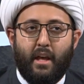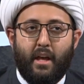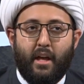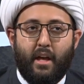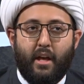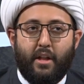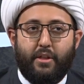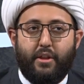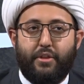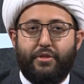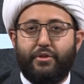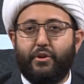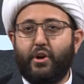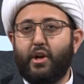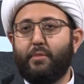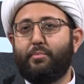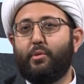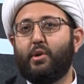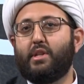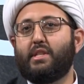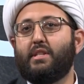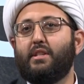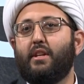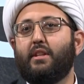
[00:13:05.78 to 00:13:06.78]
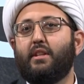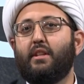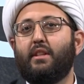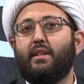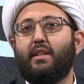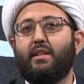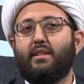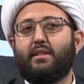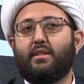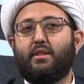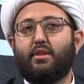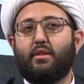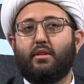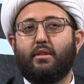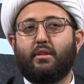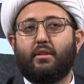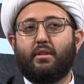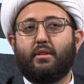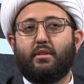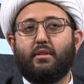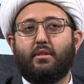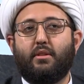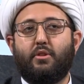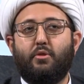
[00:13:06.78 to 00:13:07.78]
The third person on the list,
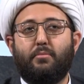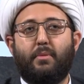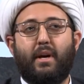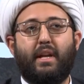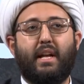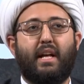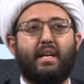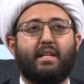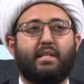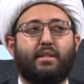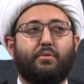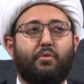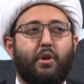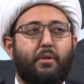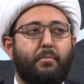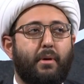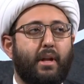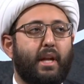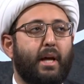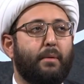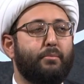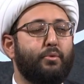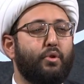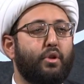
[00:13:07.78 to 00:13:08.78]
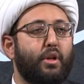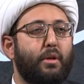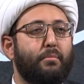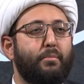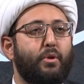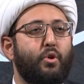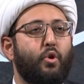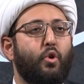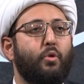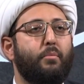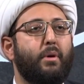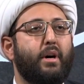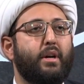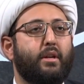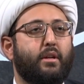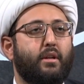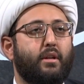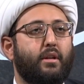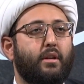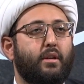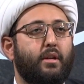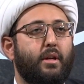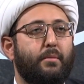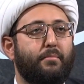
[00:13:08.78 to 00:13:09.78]
you might ask, what about Abdullah bin Umar
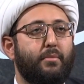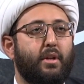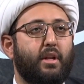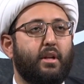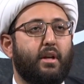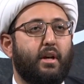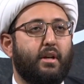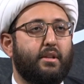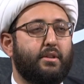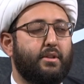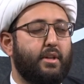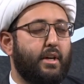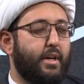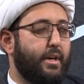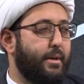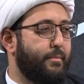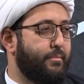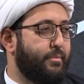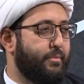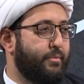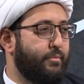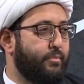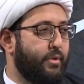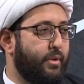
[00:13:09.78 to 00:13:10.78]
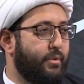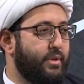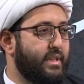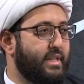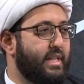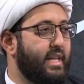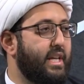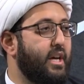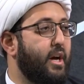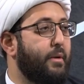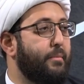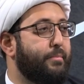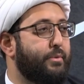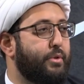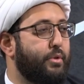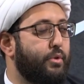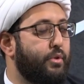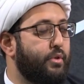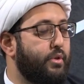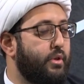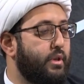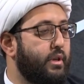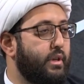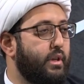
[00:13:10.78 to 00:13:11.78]
ibn al-Khattab? What was he up
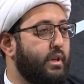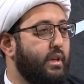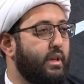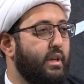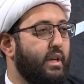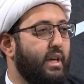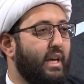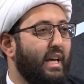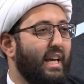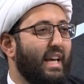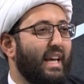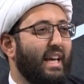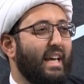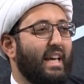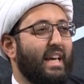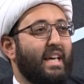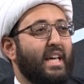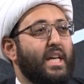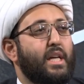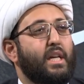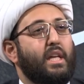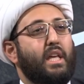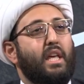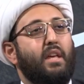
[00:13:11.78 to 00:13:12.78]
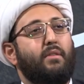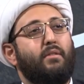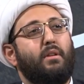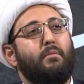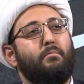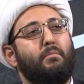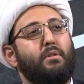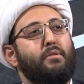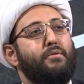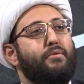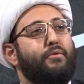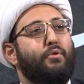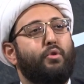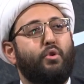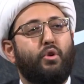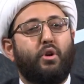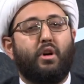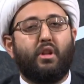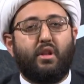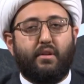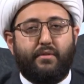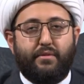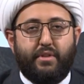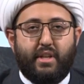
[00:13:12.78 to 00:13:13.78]
to? Even before
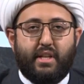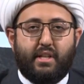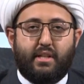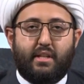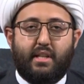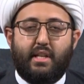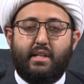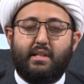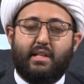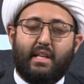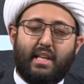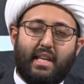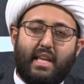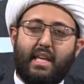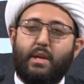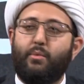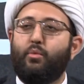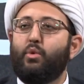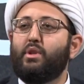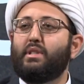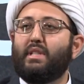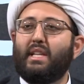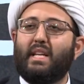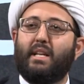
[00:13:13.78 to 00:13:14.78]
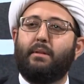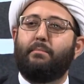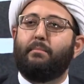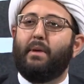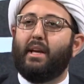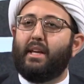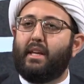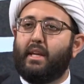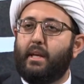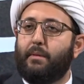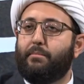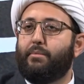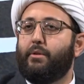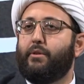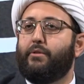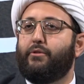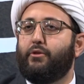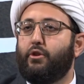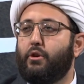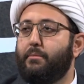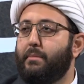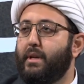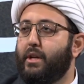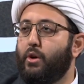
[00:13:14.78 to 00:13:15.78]
all of this, they say he was in Mecca
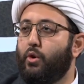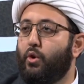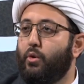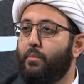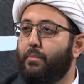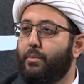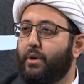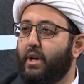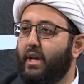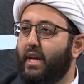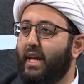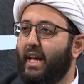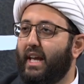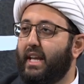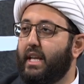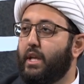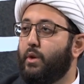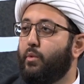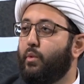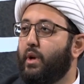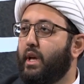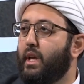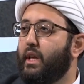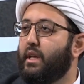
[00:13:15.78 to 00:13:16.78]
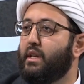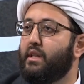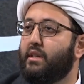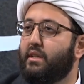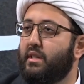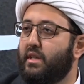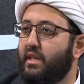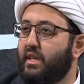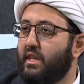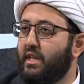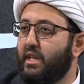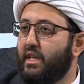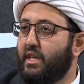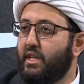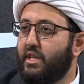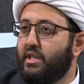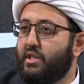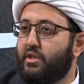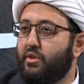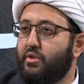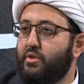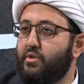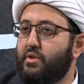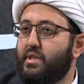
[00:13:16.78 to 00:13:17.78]
performing Umrah anyway.
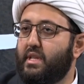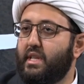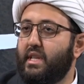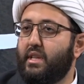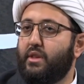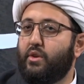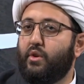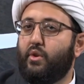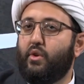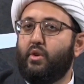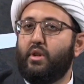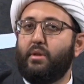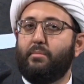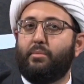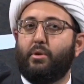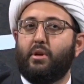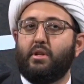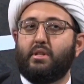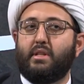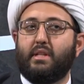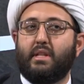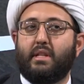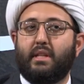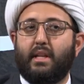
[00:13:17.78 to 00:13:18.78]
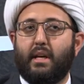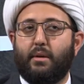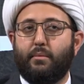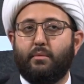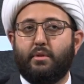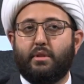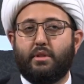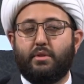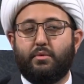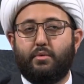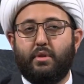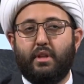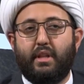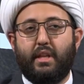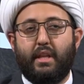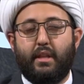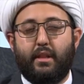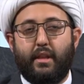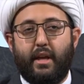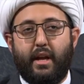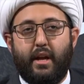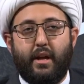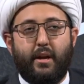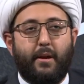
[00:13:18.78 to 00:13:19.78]
So you see, the only person that was really
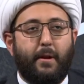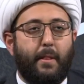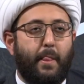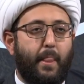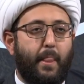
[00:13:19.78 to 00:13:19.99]
there